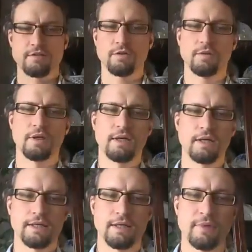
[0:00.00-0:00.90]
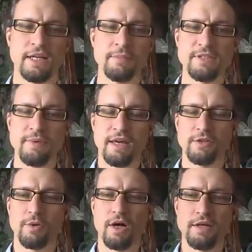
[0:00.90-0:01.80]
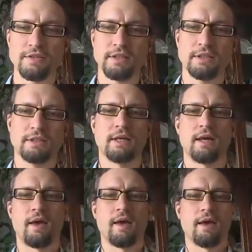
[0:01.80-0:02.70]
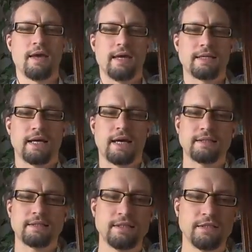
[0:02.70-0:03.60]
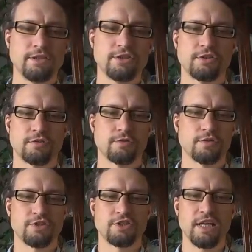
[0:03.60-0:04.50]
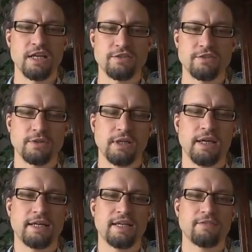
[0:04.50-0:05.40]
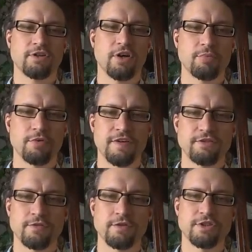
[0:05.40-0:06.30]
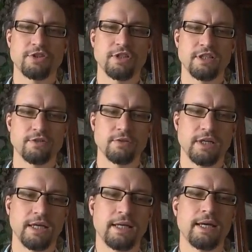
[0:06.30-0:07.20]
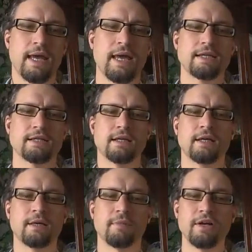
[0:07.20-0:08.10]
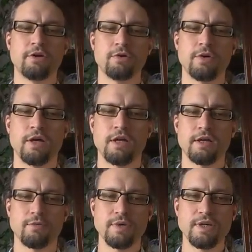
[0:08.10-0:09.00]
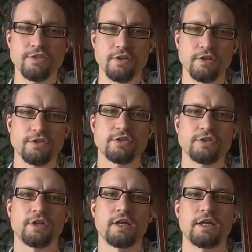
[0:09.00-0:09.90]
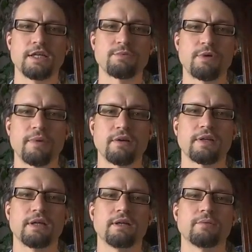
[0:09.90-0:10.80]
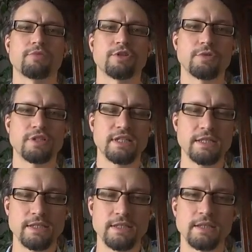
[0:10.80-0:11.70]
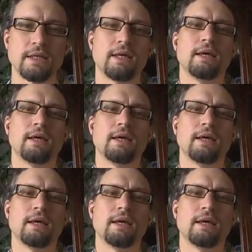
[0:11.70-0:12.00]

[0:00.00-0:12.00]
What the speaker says: So my name is Matthew Hoskin, and I teach Christian history at Davenant Hall, Professor of Christian History, and my own research is primarily patristics,